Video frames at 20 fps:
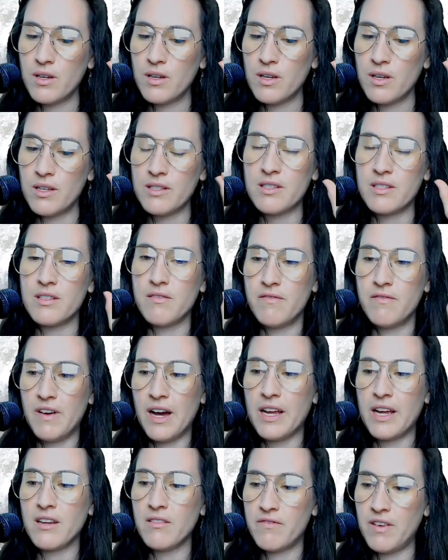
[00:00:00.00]
is
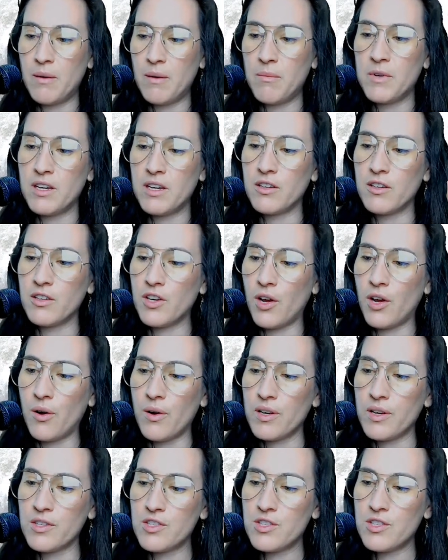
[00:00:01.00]
divine feminine
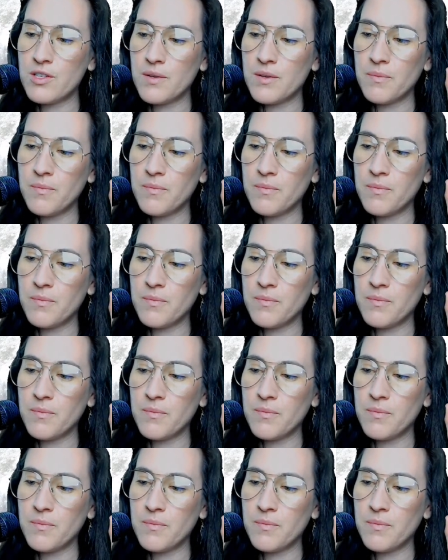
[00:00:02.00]
courage.